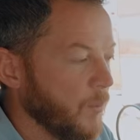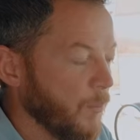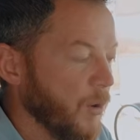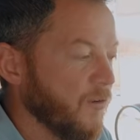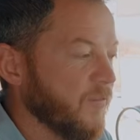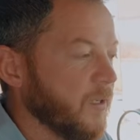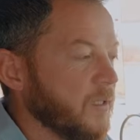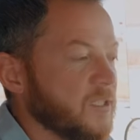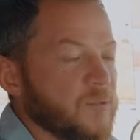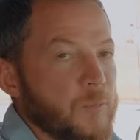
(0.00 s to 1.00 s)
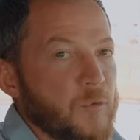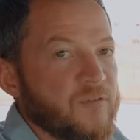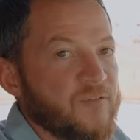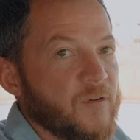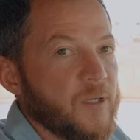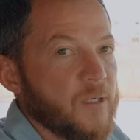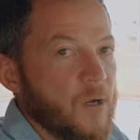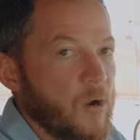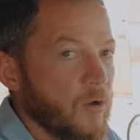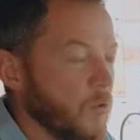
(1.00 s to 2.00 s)
perfectly smooth foot
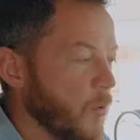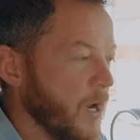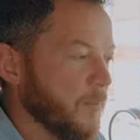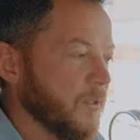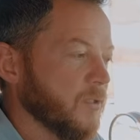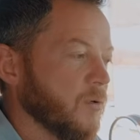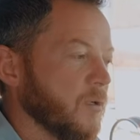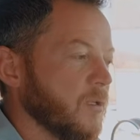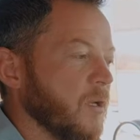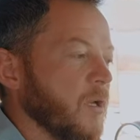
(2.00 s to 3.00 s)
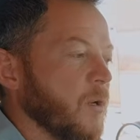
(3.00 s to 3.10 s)
all the way up the torque,